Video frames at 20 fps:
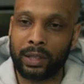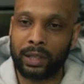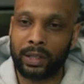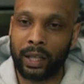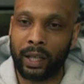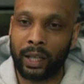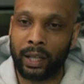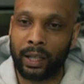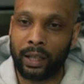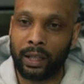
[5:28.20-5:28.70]
the
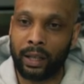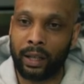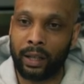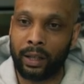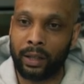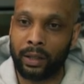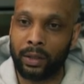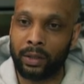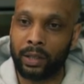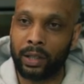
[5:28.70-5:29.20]
saying?
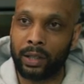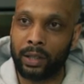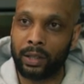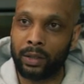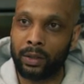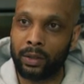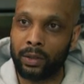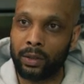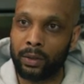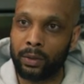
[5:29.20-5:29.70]
Uh, you,
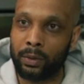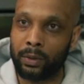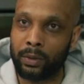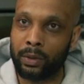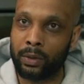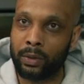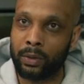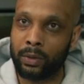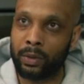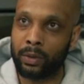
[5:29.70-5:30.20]
you, you,
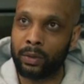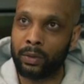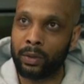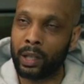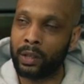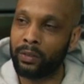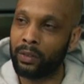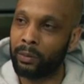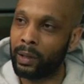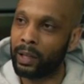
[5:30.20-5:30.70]
you, you
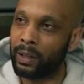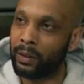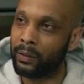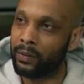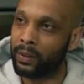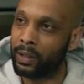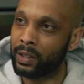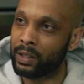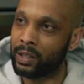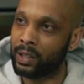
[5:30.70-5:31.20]
give a man a
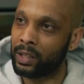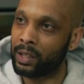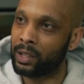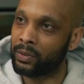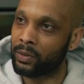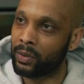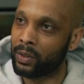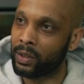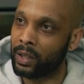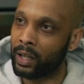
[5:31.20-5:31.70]
fish, he
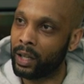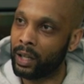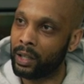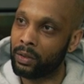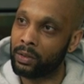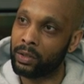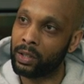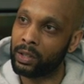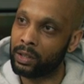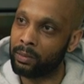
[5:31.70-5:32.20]
eats for a day.
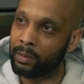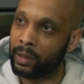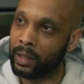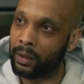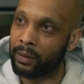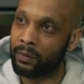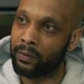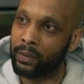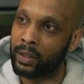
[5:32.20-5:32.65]
You teach a man how to